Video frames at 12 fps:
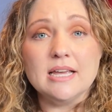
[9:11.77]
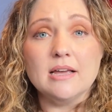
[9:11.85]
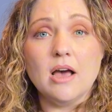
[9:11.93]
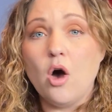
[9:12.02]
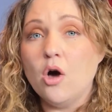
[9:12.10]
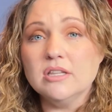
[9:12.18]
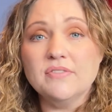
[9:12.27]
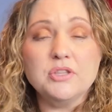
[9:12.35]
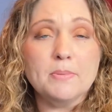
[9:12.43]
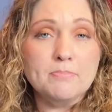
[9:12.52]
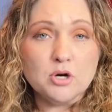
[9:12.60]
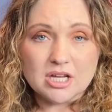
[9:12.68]
all of the
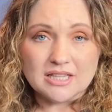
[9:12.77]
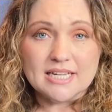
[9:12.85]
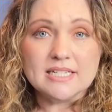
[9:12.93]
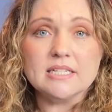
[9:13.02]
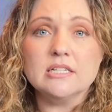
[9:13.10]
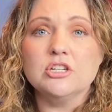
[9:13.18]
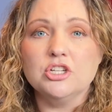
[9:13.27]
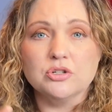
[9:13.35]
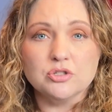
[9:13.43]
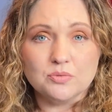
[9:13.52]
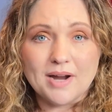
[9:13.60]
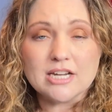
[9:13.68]
booklets, your
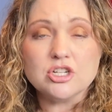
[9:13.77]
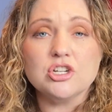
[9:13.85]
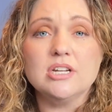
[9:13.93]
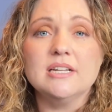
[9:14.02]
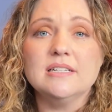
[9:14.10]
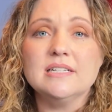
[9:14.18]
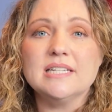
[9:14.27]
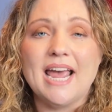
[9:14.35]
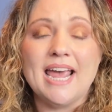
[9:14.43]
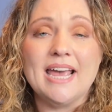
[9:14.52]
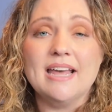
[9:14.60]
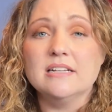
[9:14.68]
directions
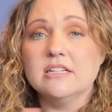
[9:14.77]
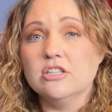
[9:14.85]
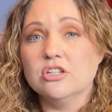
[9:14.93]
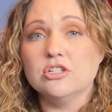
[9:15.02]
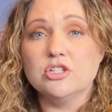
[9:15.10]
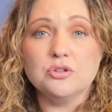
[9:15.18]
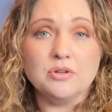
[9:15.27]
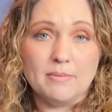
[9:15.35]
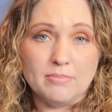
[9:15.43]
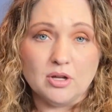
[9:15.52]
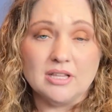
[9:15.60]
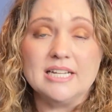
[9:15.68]
and the student
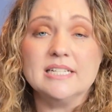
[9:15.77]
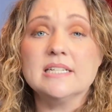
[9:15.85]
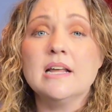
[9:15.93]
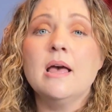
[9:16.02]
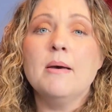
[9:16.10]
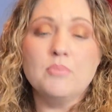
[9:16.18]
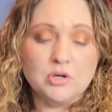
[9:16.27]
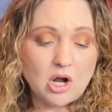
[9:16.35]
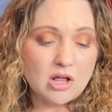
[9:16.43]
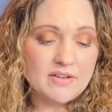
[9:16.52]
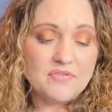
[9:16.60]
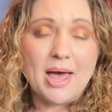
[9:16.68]
booklets. Put
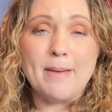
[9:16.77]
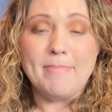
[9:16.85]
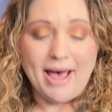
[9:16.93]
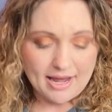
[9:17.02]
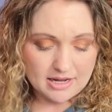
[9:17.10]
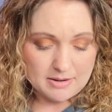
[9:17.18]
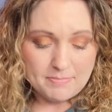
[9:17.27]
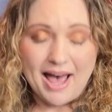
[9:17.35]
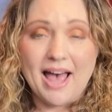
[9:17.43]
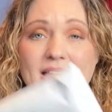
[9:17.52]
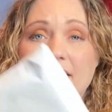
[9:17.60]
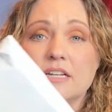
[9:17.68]
all of that back in a
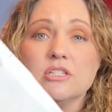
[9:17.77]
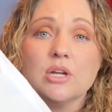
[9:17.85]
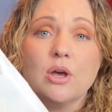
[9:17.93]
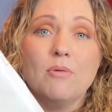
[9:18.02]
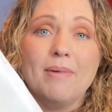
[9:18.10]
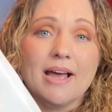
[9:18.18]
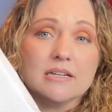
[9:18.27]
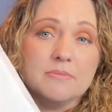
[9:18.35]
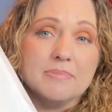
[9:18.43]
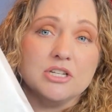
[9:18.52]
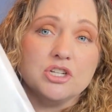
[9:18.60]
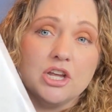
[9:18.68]
packet to go back to
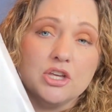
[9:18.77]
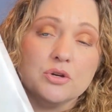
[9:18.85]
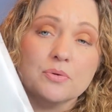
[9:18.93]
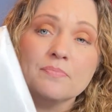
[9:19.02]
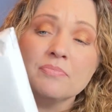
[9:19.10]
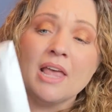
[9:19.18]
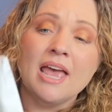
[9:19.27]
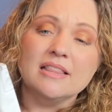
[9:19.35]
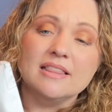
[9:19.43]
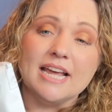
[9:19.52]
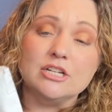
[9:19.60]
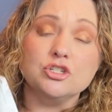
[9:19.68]
BJU.
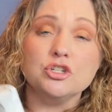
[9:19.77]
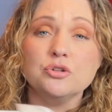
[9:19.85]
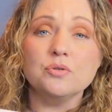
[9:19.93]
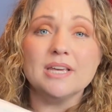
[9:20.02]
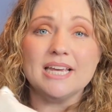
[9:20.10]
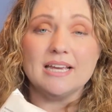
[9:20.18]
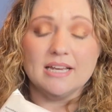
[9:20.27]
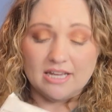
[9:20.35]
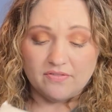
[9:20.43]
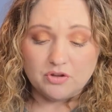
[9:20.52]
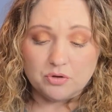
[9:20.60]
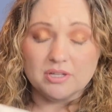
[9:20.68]
They do
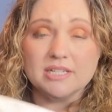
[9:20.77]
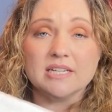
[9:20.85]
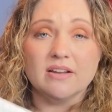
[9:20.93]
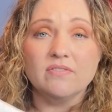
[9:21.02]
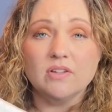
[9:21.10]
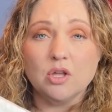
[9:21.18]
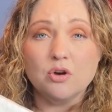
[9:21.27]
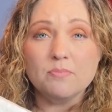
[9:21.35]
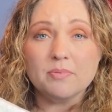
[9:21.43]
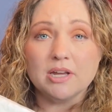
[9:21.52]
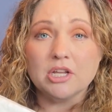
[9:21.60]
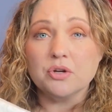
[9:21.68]
give you this envelope
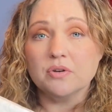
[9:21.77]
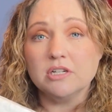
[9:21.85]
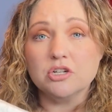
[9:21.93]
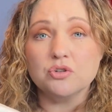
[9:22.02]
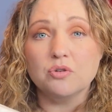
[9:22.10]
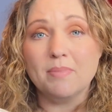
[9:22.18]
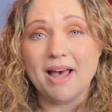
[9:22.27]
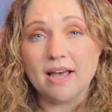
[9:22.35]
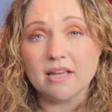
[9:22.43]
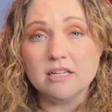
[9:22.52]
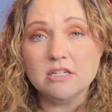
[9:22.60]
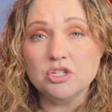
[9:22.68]
in your initial
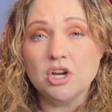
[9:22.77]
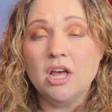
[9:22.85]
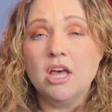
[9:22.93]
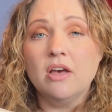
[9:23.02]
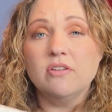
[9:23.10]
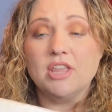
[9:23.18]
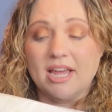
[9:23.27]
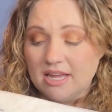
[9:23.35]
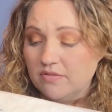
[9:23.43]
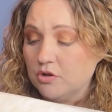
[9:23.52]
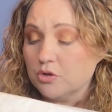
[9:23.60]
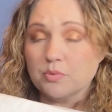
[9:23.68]
package. They
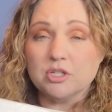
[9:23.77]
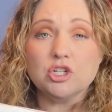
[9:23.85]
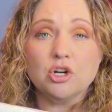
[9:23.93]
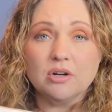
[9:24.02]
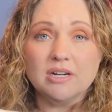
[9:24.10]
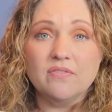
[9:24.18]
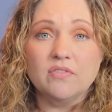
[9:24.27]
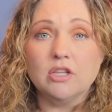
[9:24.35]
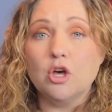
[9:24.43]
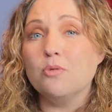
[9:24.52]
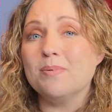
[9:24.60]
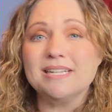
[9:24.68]
give you the return
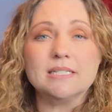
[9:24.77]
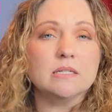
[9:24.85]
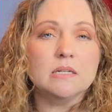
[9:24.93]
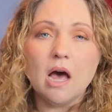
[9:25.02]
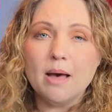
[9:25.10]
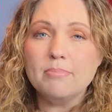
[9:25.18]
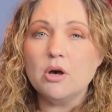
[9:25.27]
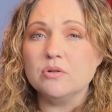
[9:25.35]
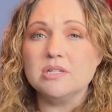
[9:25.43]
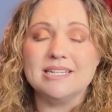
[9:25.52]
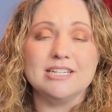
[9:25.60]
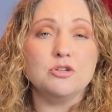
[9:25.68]
envelope. It's not
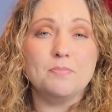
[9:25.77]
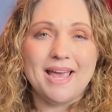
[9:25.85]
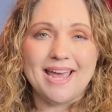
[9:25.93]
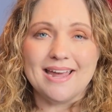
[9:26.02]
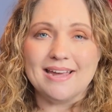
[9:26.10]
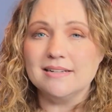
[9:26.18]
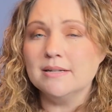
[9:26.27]
postage paid,